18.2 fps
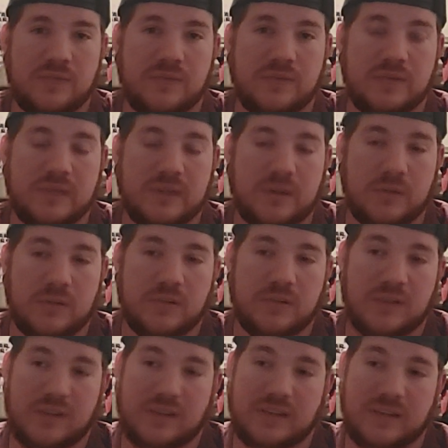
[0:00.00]
where
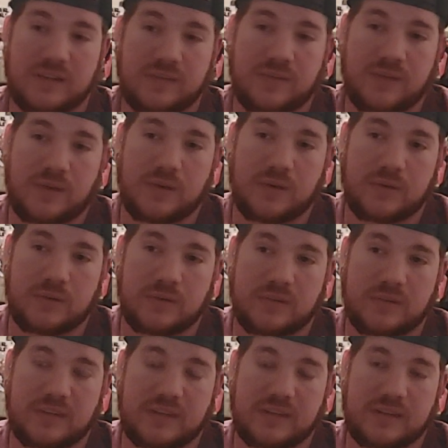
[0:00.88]
Sasuke
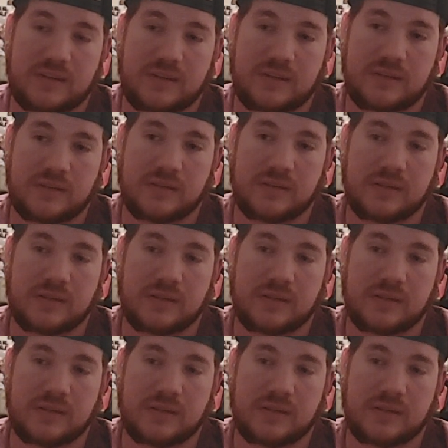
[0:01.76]
falls and